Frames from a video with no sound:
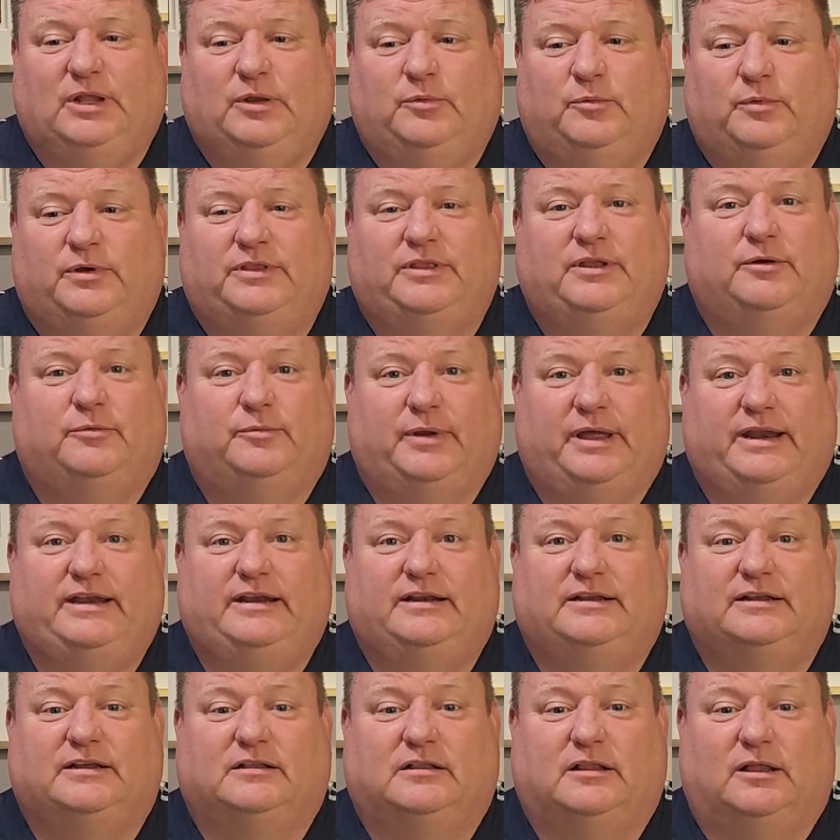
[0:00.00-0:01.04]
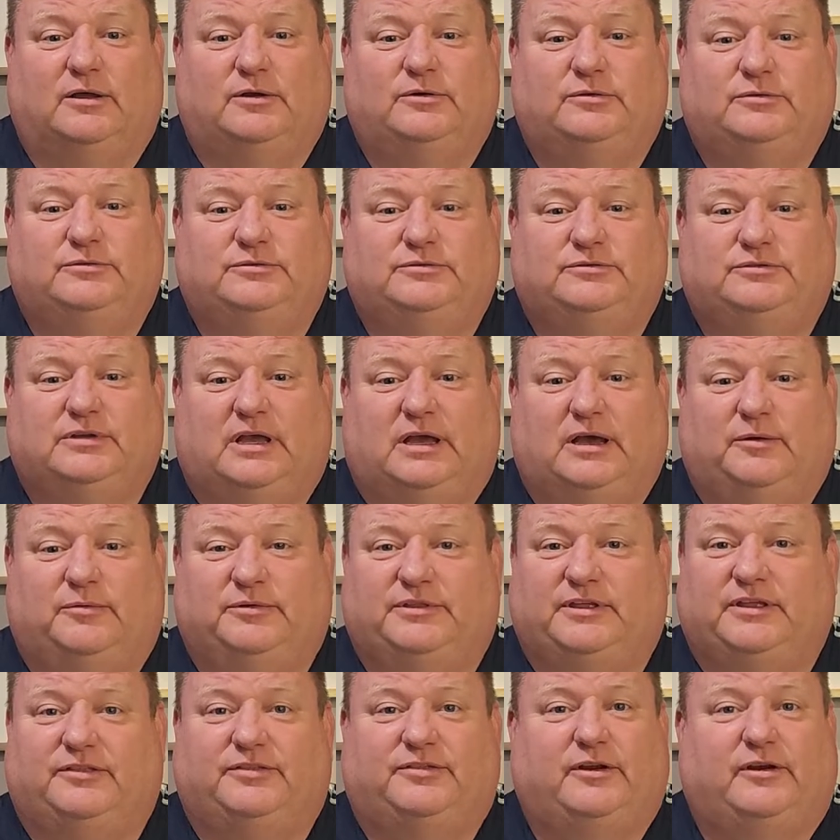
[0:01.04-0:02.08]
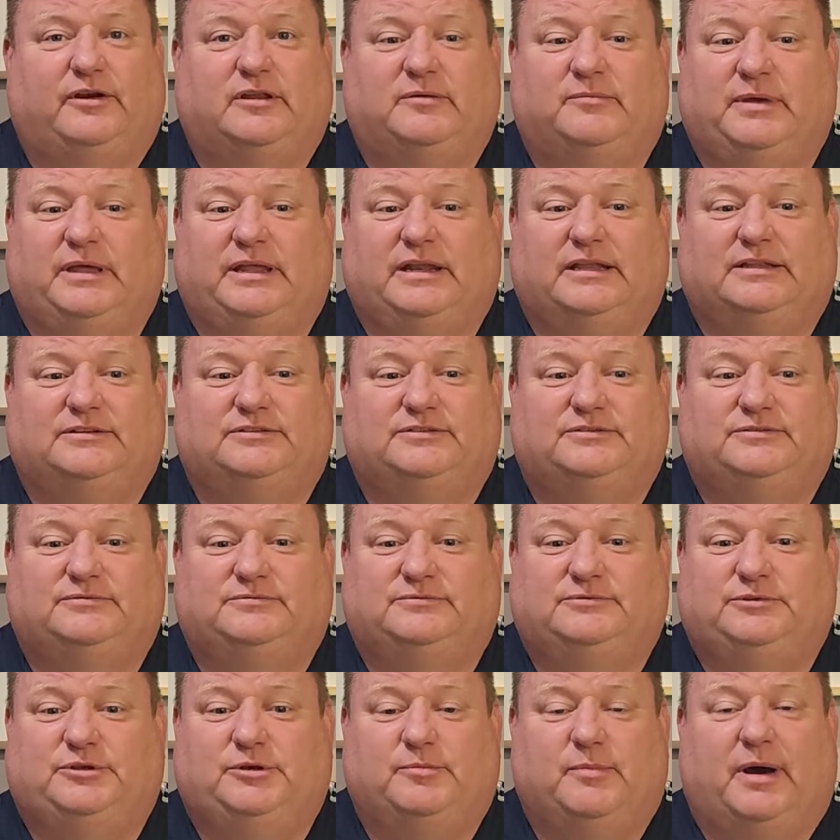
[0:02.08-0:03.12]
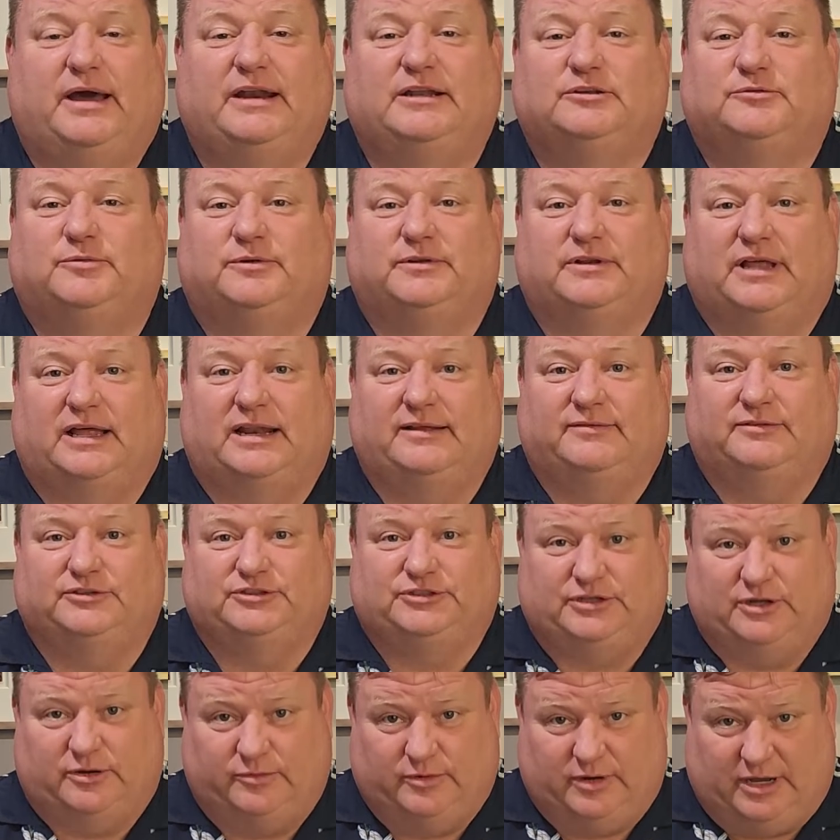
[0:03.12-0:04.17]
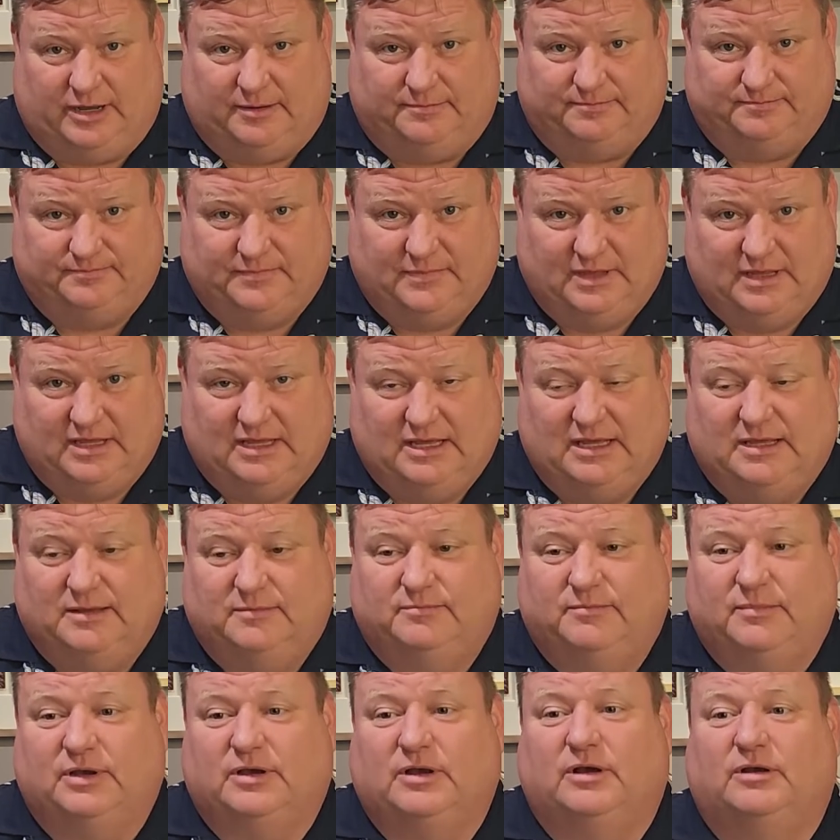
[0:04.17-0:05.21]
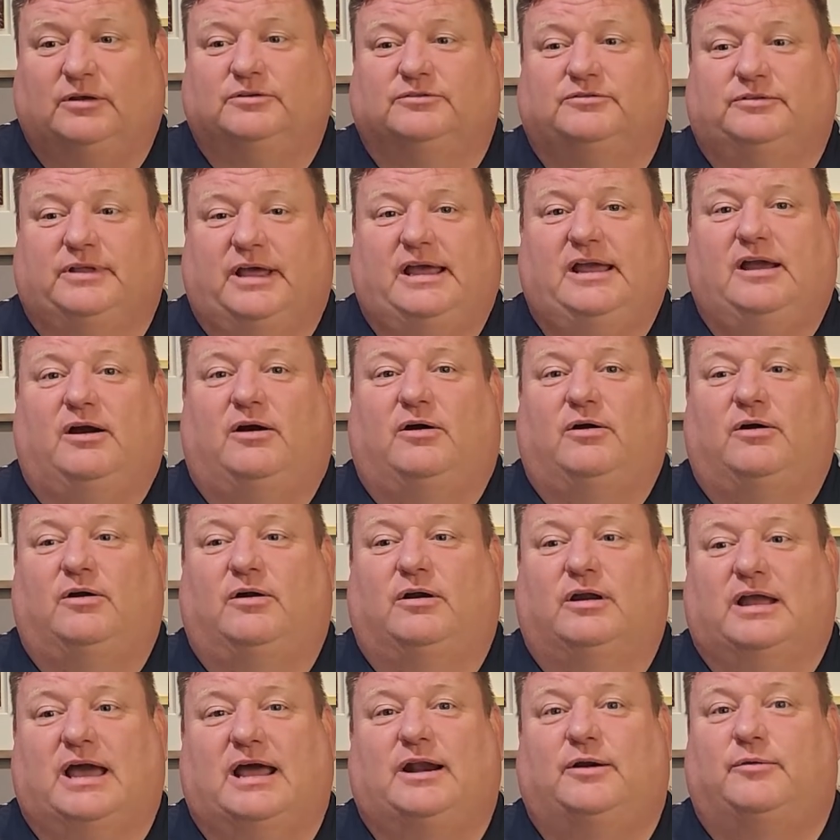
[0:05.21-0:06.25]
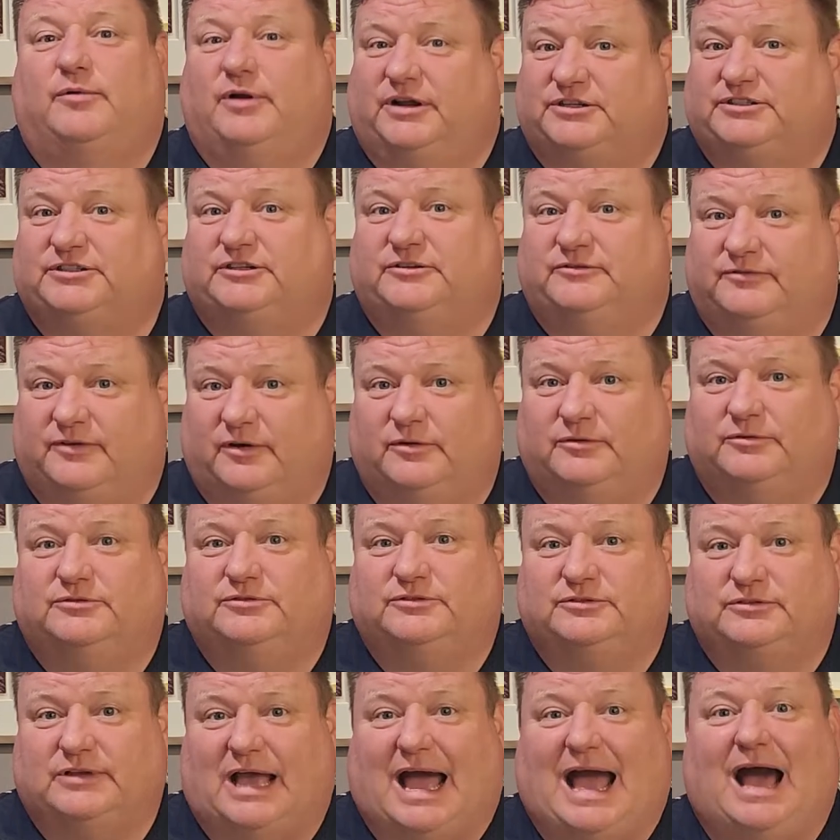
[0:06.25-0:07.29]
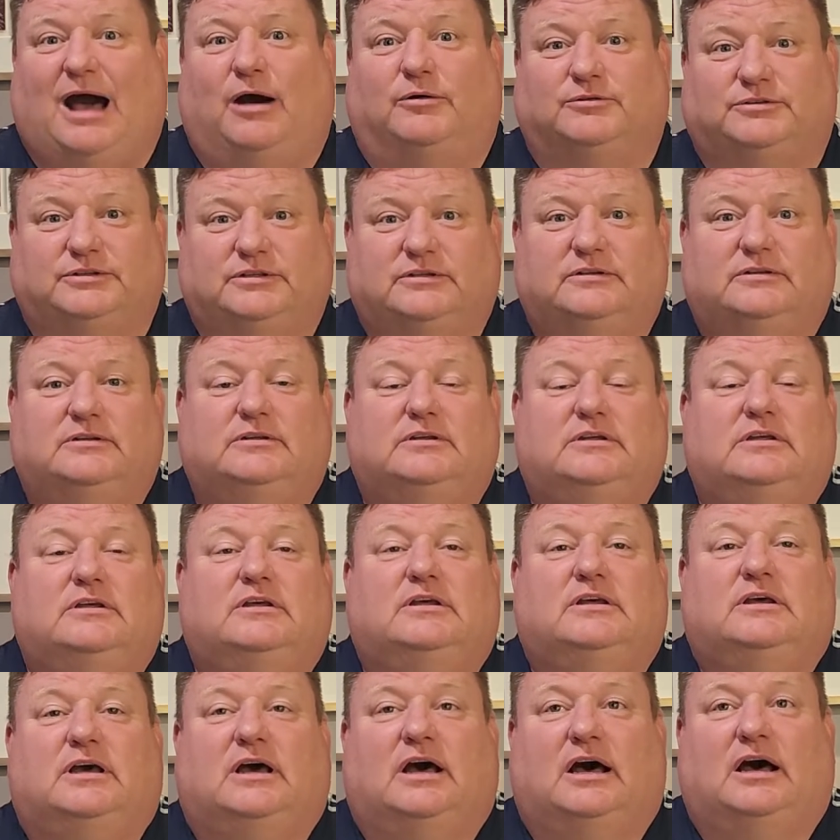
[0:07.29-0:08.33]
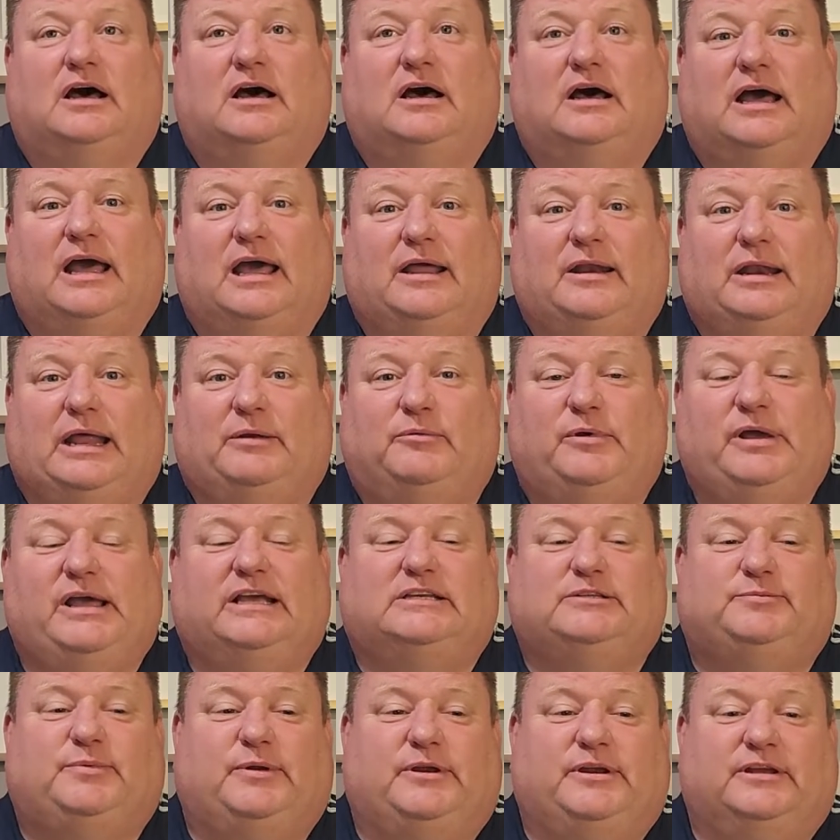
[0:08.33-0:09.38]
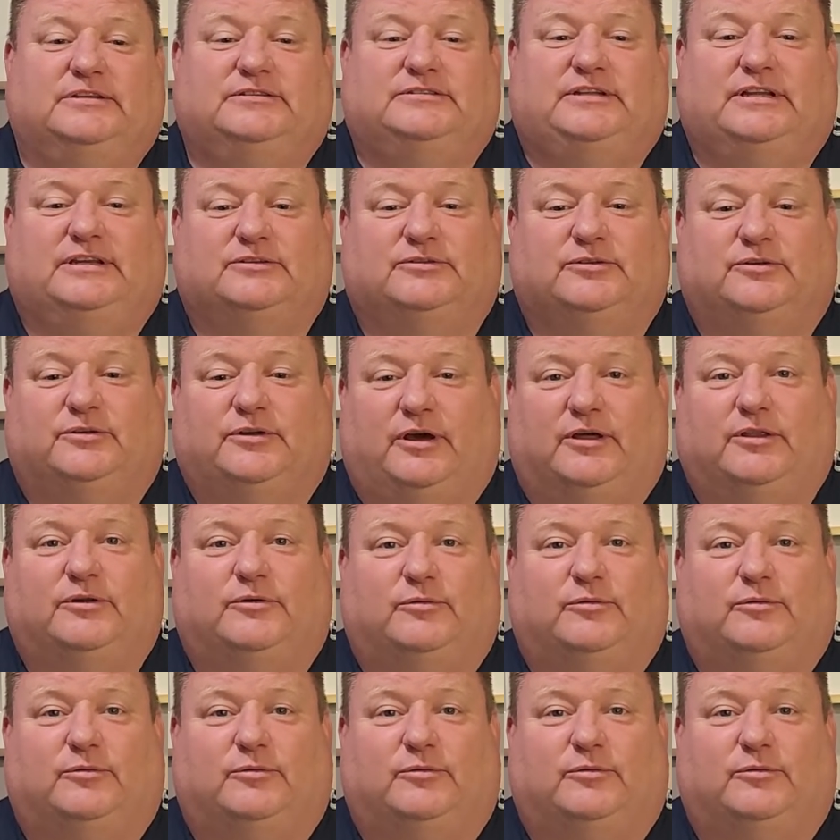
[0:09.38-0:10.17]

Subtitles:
when they're ready to close, within 30 minutes, you might as well not even show up because they are kind of rushing folks out. And we experienced this on